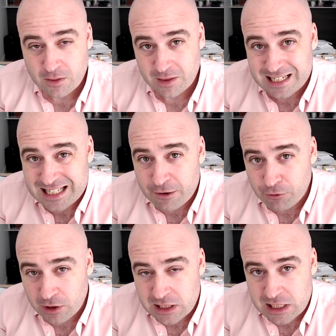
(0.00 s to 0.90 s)
The
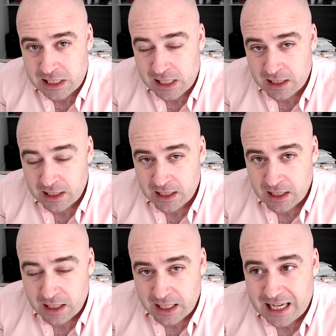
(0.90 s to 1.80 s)
difference
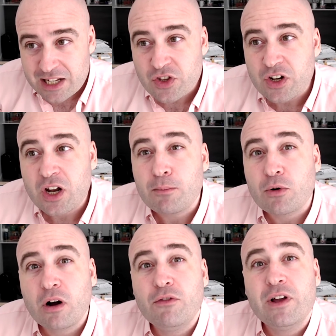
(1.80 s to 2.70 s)
is the
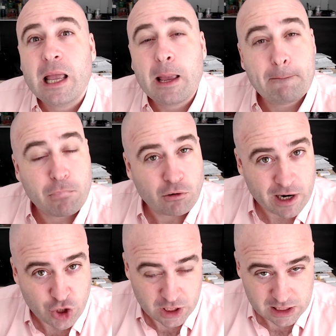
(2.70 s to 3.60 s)
number of
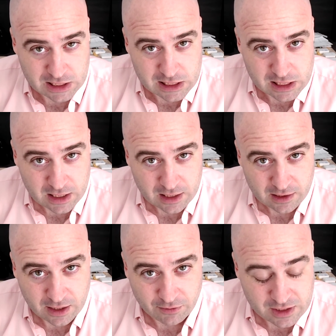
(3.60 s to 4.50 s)
impressions
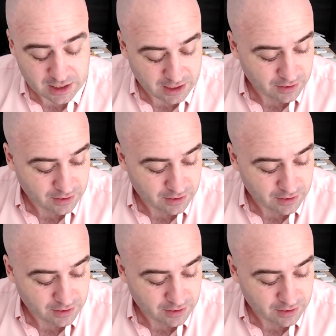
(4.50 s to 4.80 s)
they received.